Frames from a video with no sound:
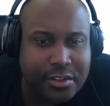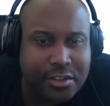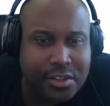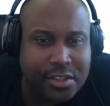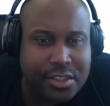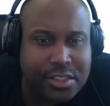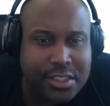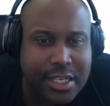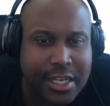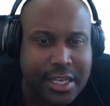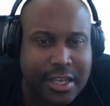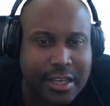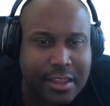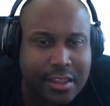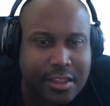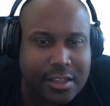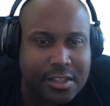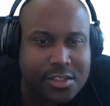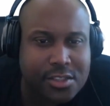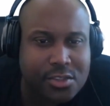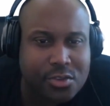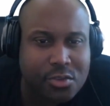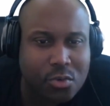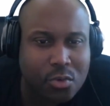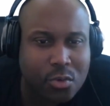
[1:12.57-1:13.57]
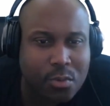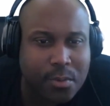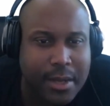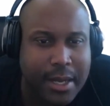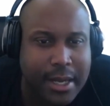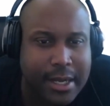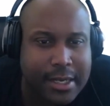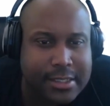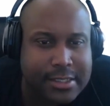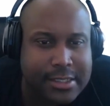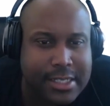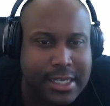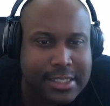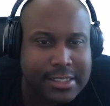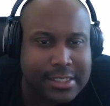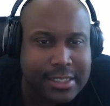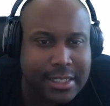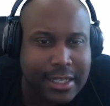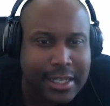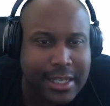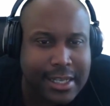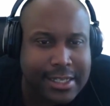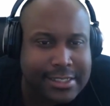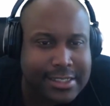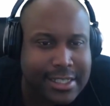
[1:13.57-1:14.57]
It looks like this toolbox has
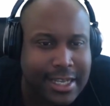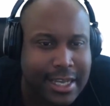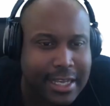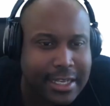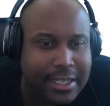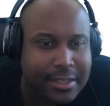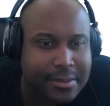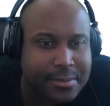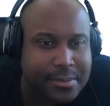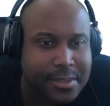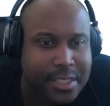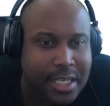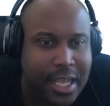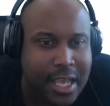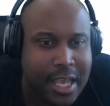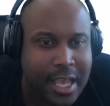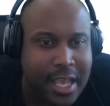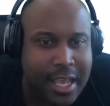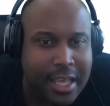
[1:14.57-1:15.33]
less items